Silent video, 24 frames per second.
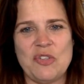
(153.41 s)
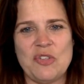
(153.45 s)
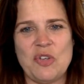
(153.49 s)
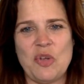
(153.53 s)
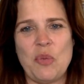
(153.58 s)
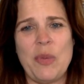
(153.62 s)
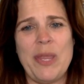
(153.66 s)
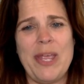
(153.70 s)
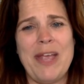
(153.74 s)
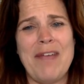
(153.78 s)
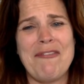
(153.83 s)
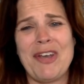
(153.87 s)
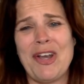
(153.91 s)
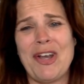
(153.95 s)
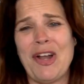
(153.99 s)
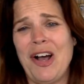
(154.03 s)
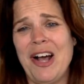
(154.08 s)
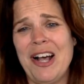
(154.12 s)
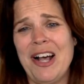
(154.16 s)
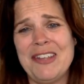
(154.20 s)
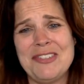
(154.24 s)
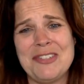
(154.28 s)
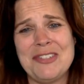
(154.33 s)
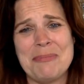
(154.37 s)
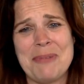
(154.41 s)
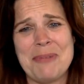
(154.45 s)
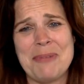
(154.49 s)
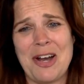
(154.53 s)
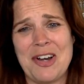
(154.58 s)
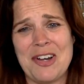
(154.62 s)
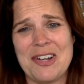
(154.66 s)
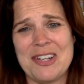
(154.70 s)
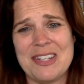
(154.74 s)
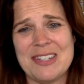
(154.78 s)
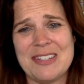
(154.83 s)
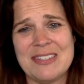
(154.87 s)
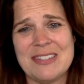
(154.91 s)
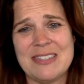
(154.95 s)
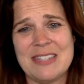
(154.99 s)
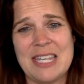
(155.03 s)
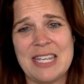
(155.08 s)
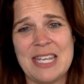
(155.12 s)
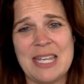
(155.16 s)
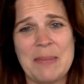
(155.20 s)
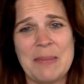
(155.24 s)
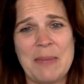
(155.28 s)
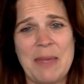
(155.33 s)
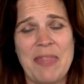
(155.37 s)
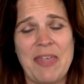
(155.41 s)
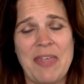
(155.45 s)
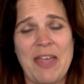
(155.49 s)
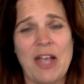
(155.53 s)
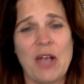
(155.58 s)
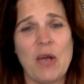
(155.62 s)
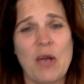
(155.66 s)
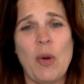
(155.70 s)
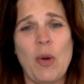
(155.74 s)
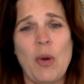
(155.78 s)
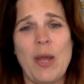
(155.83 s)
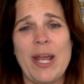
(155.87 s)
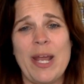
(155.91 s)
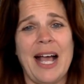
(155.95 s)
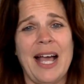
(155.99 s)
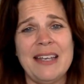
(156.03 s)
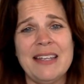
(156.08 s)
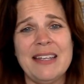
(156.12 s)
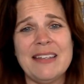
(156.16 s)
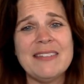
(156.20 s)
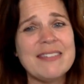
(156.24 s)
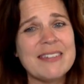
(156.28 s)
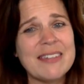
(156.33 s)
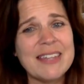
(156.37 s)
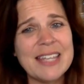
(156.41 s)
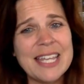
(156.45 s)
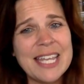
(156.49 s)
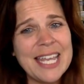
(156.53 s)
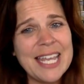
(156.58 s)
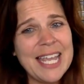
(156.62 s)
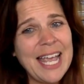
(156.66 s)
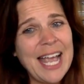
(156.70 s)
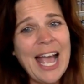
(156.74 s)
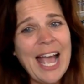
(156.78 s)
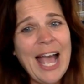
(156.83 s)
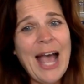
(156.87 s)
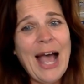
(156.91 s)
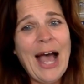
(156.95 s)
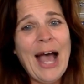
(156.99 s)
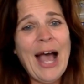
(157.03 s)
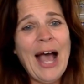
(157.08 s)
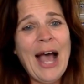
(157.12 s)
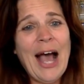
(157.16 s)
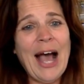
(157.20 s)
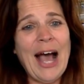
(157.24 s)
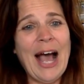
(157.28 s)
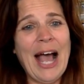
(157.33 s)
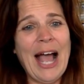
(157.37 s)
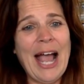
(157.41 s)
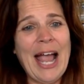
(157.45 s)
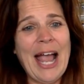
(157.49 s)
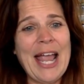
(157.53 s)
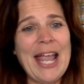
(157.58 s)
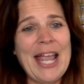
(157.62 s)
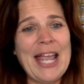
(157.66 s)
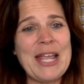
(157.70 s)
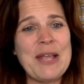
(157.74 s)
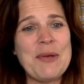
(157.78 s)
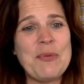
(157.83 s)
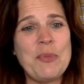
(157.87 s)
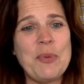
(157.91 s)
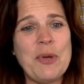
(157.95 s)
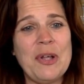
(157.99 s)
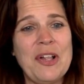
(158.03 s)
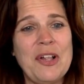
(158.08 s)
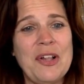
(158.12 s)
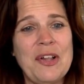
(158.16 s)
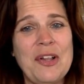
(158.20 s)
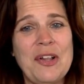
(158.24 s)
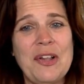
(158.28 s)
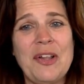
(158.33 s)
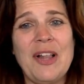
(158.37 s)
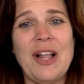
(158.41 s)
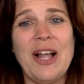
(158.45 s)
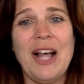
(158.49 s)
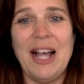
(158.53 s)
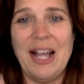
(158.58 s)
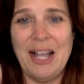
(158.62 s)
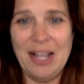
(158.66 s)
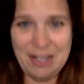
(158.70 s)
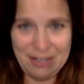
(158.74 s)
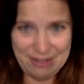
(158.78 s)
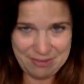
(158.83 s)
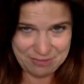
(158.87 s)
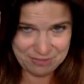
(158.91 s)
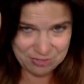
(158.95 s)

So we have an awesome artist team that, quite honestly, I will uh,